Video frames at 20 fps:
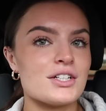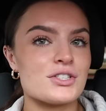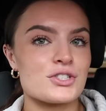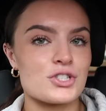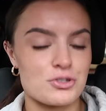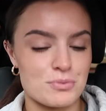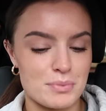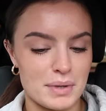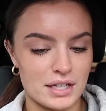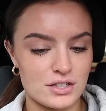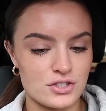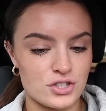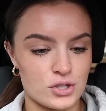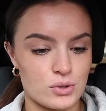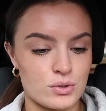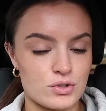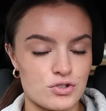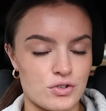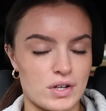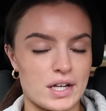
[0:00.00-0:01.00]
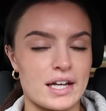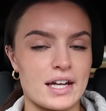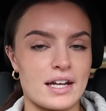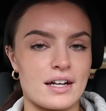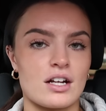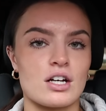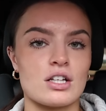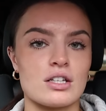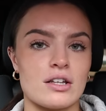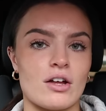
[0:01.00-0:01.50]
Just make sure you are
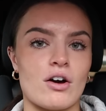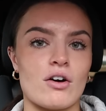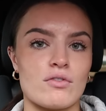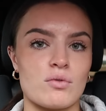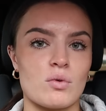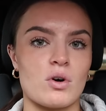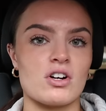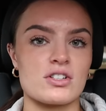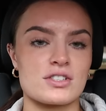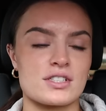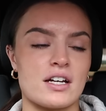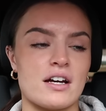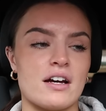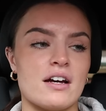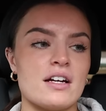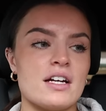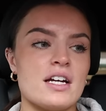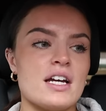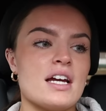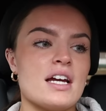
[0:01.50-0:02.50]
drinking a lot of water.